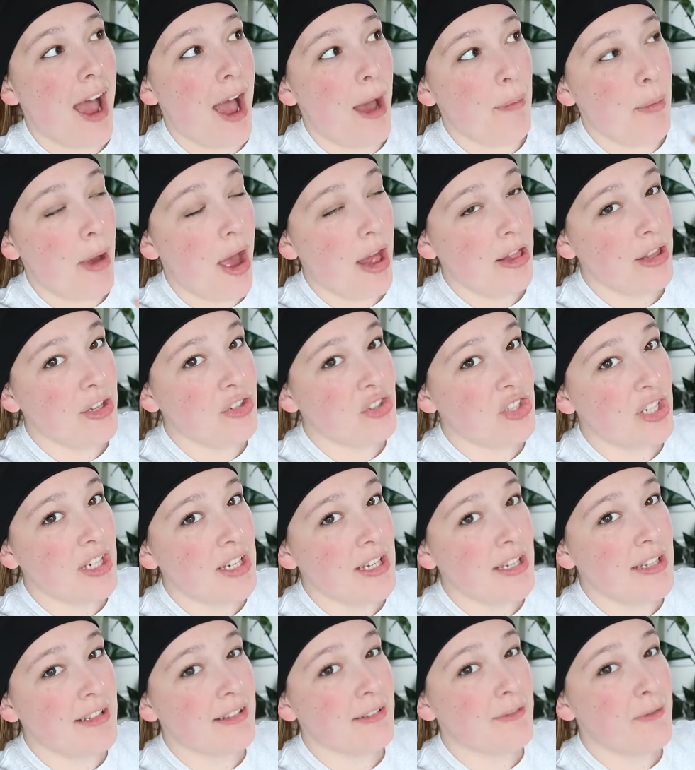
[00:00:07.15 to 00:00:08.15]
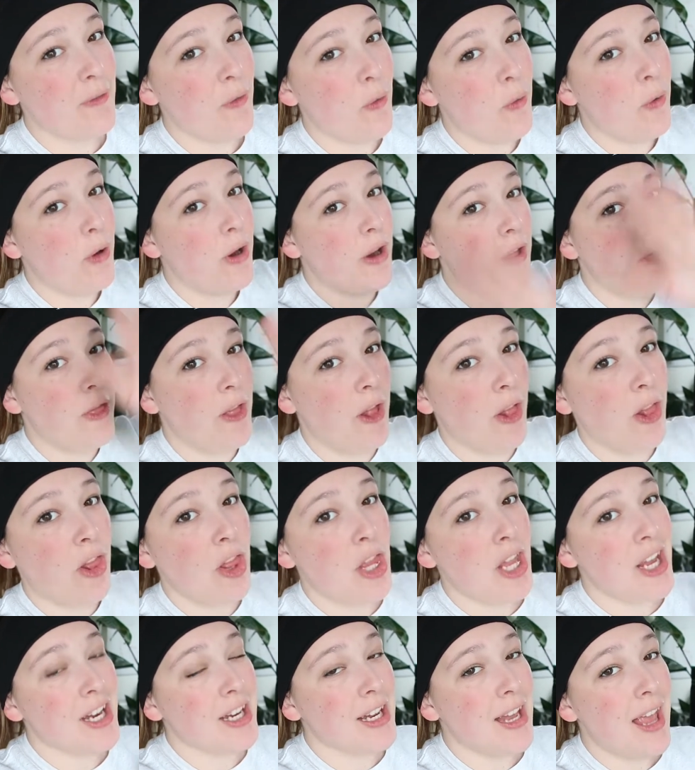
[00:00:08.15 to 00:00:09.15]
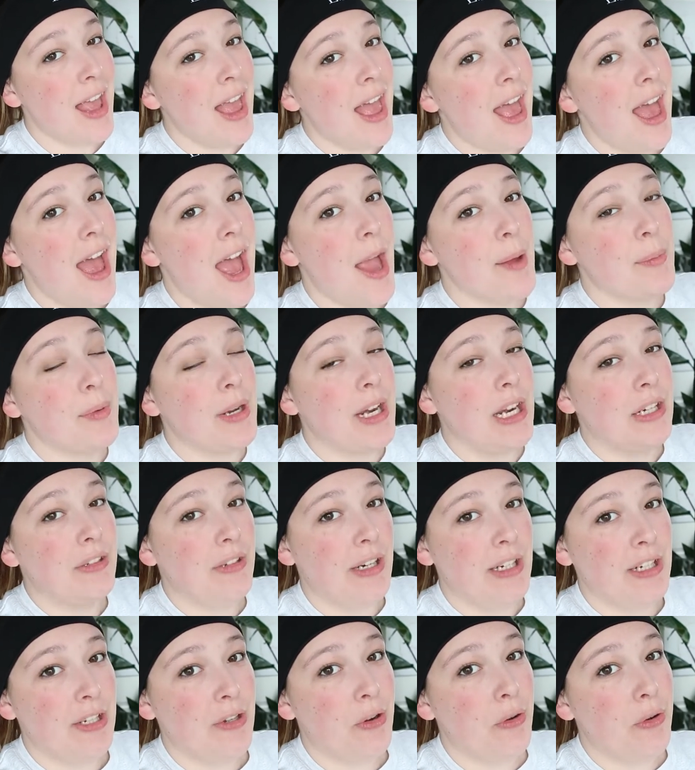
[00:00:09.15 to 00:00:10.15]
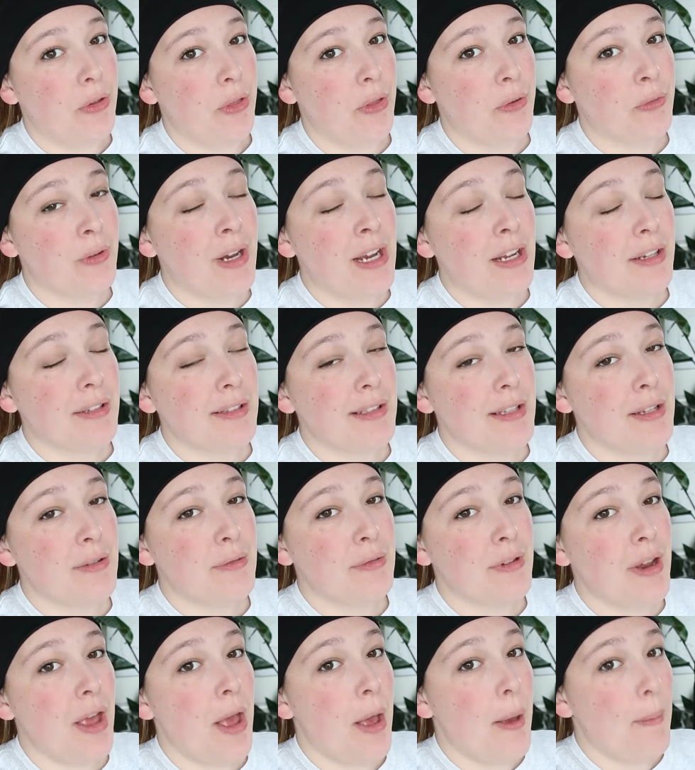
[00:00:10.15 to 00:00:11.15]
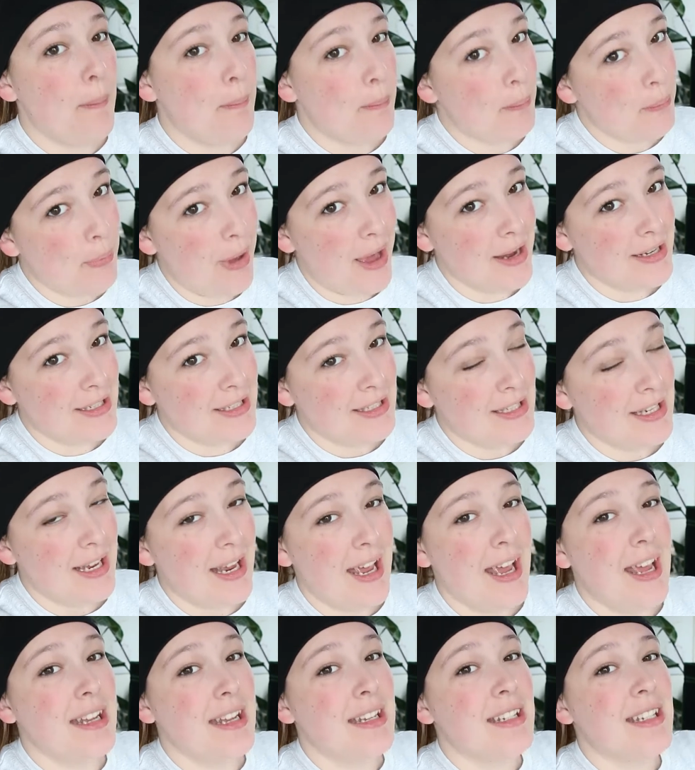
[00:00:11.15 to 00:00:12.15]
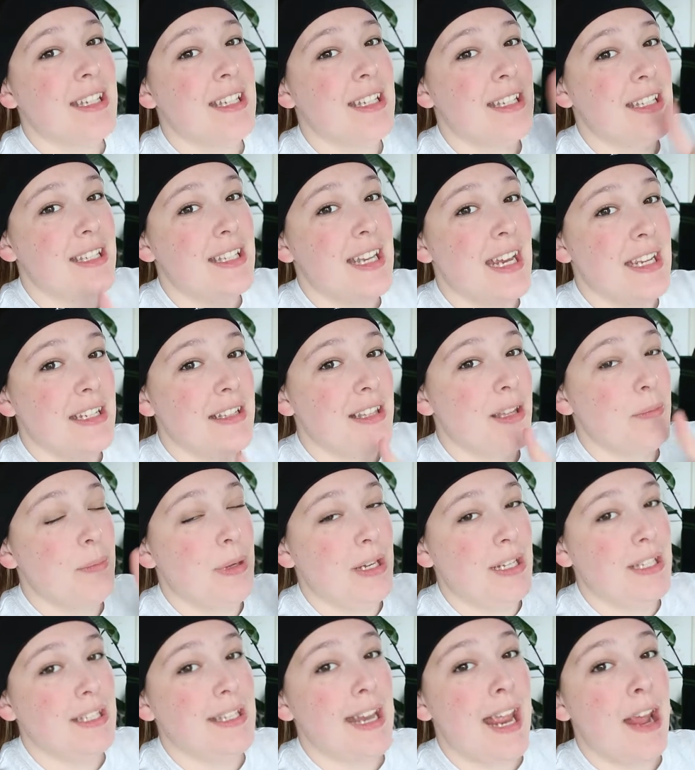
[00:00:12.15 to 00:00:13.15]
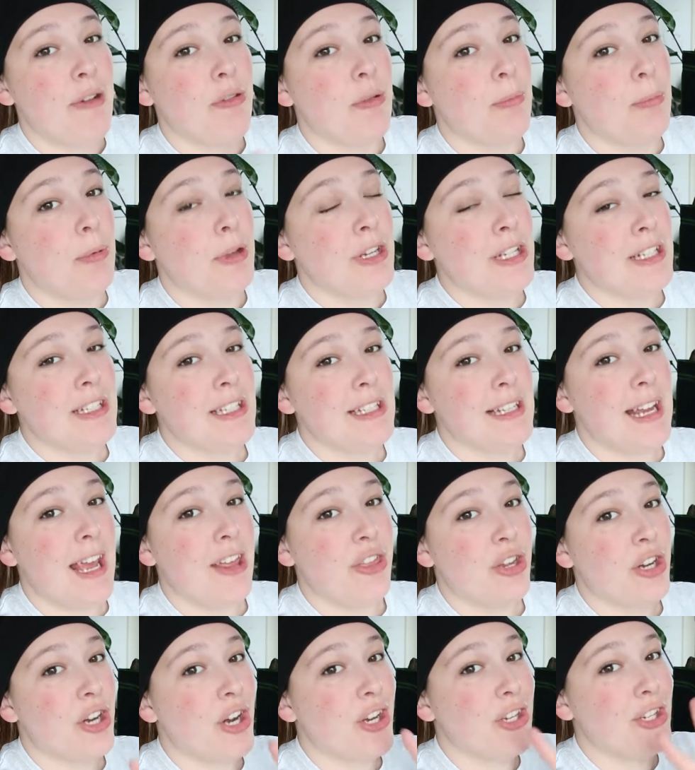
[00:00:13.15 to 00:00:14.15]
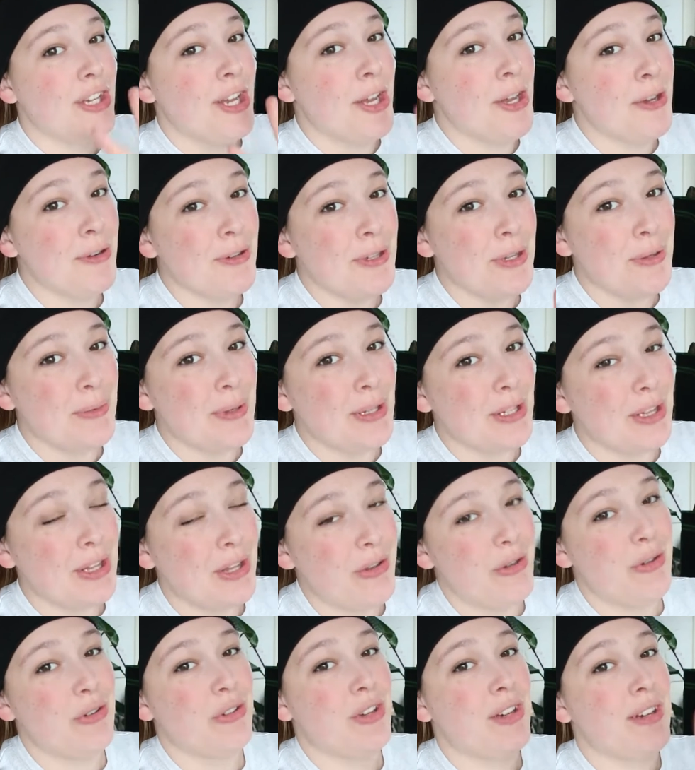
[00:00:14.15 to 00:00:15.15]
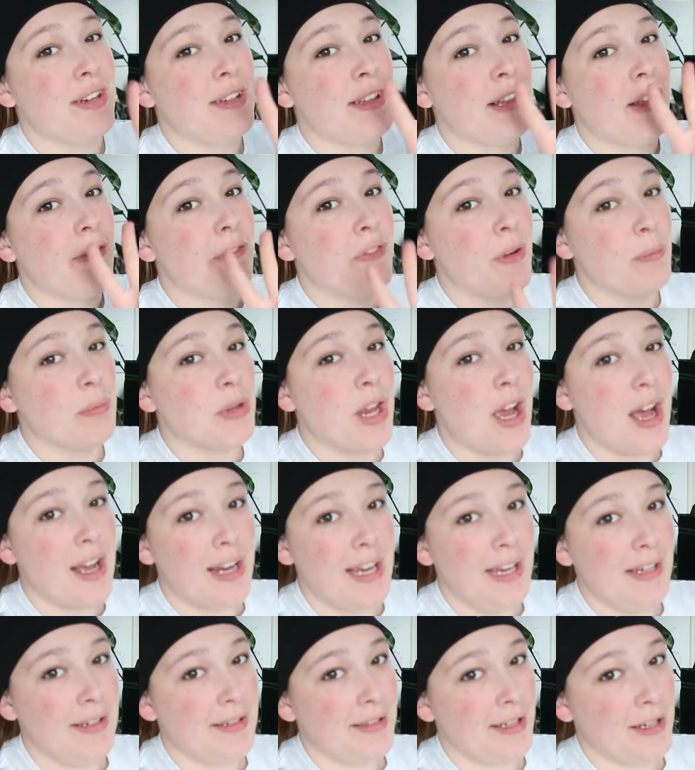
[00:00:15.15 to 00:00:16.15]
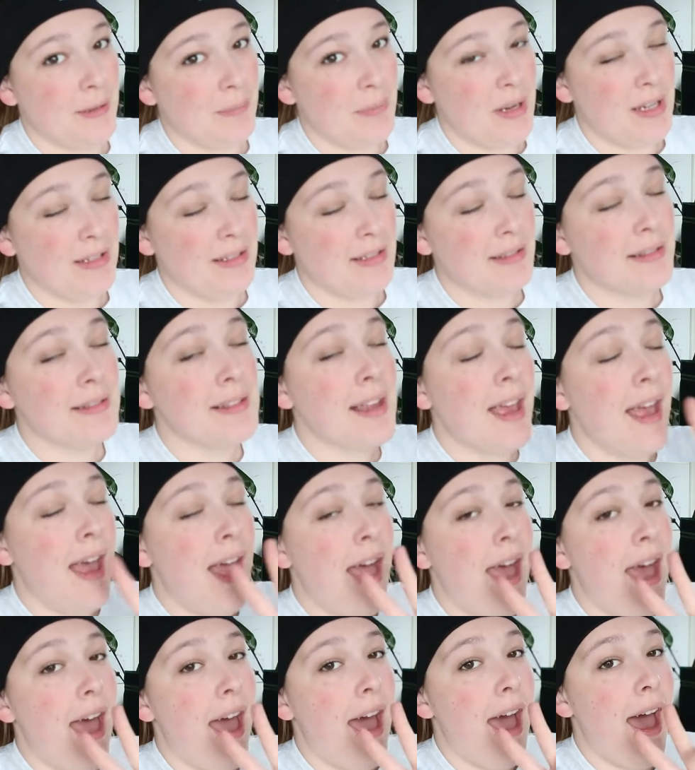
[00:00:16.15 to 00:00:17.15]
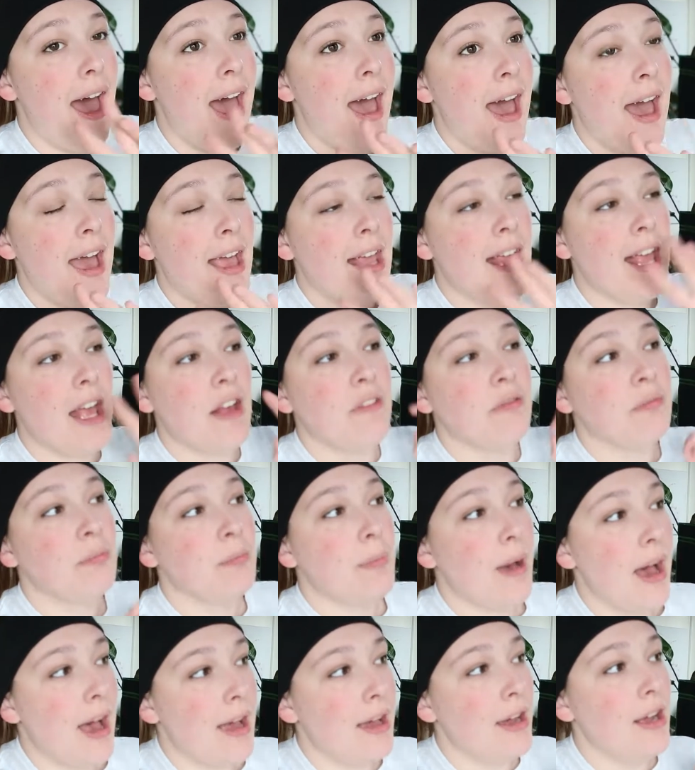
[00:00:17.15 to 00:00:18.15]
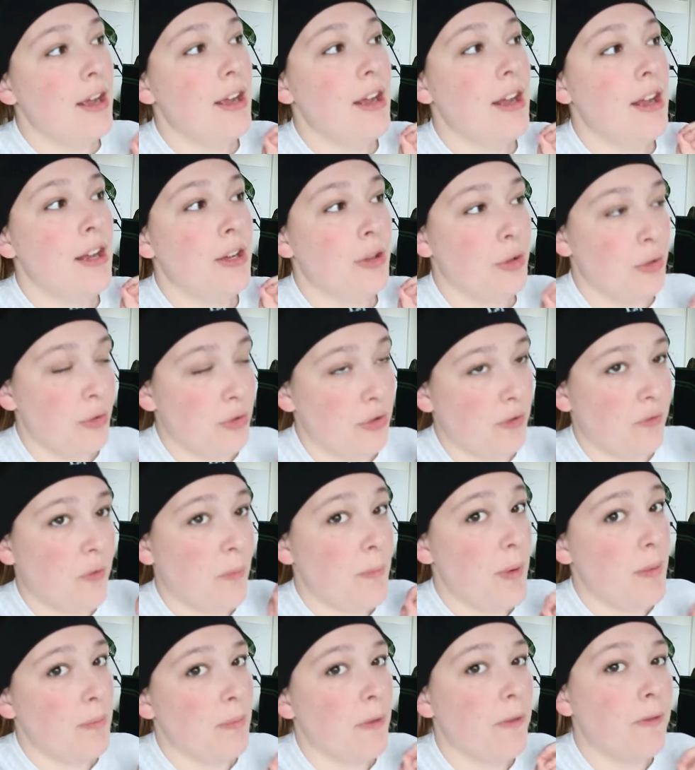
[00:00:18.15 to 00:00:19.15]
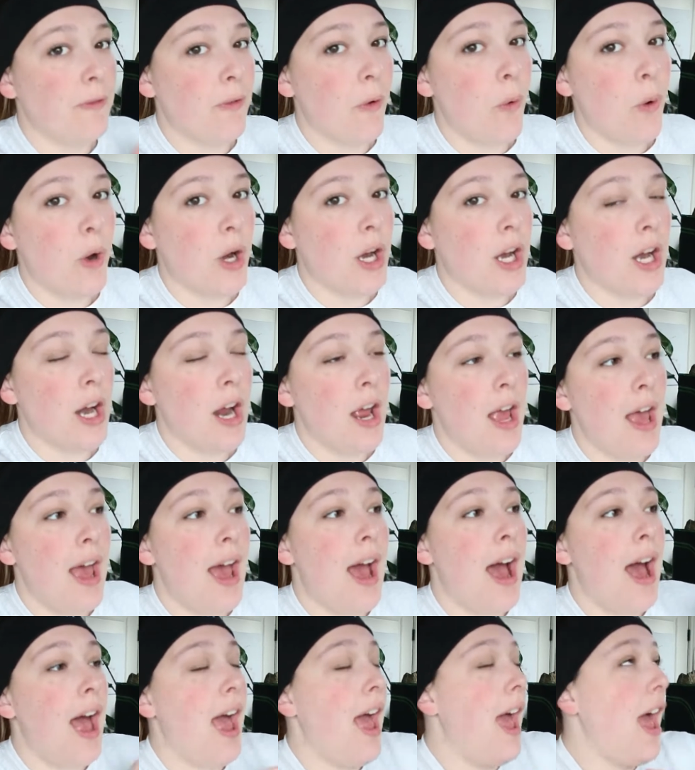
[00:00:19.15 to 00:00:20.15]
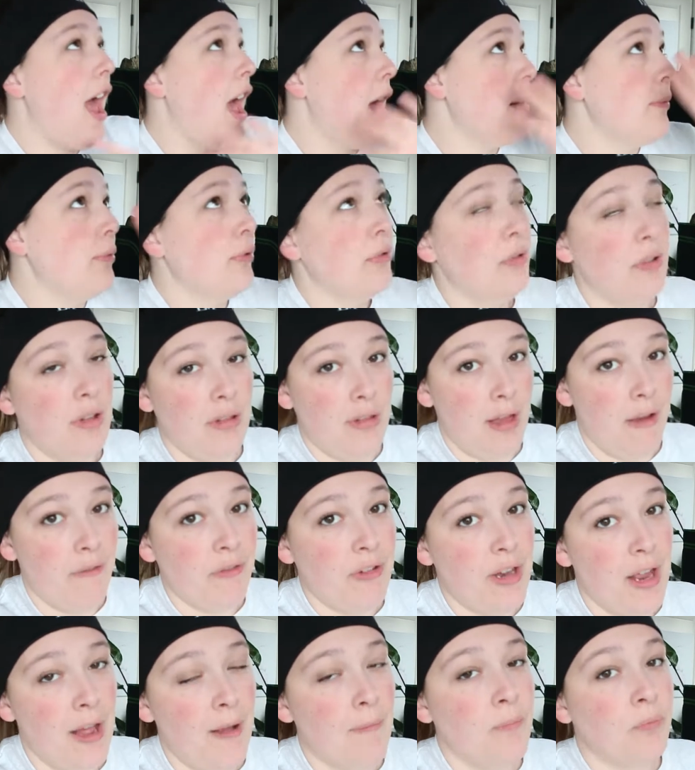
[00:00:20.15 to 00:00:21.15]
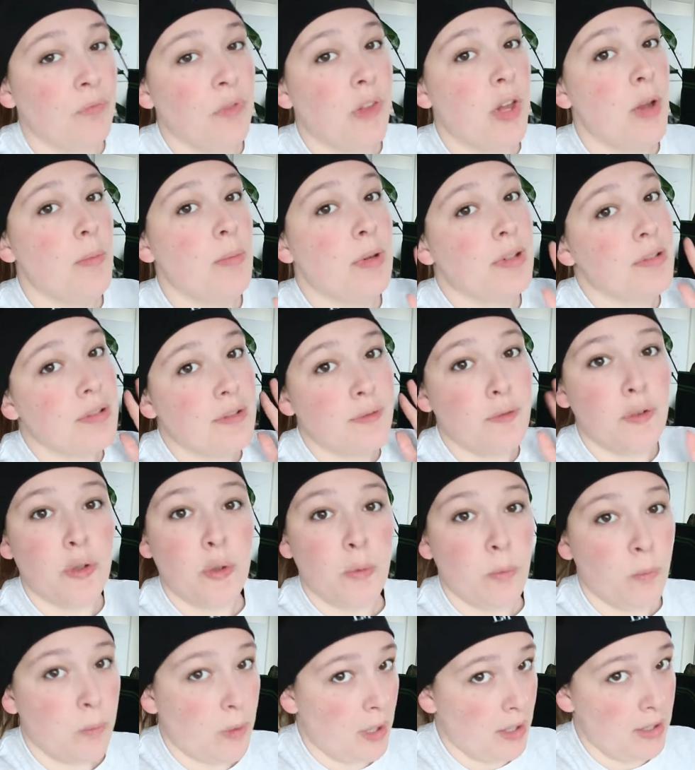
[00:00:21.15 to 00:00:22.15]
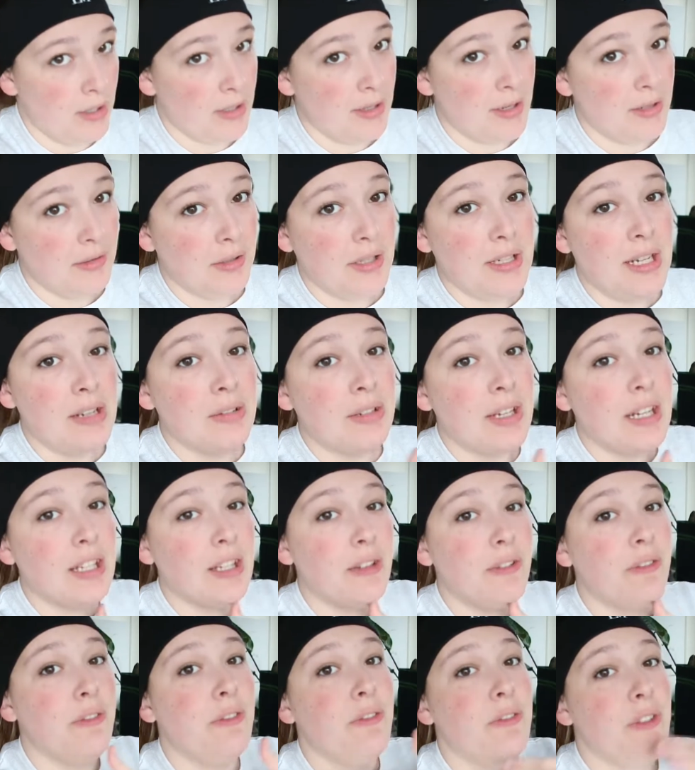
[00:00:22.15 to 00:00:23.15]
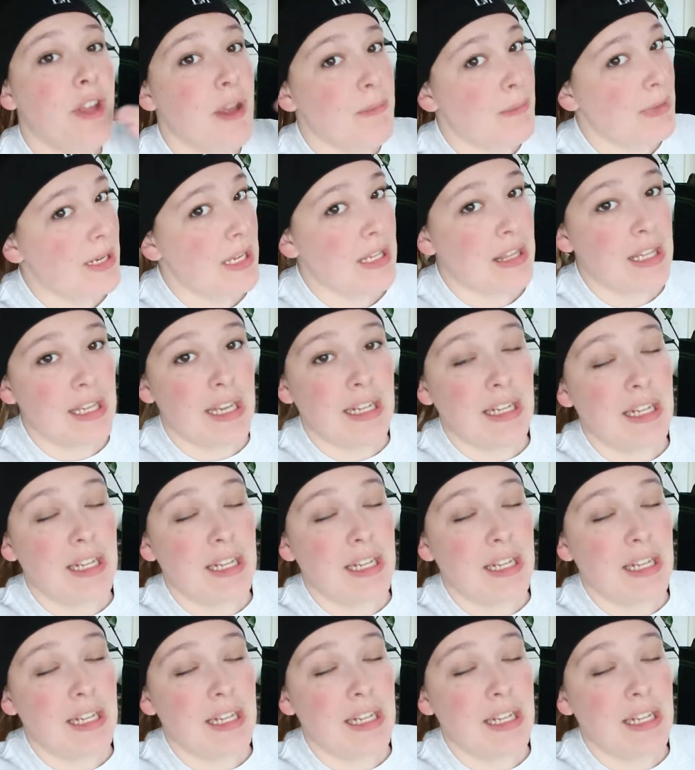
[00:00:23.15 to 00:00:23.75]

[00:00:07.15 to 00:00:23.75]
Apologies for the look. I'm getting ready to go to the rink soon, but today is a big day. We're putting together 2 new enclosures from Talking Serpents. I have bought an enclosure from him before, absolutely loved it, but it was for work, so I didn't get to film anything.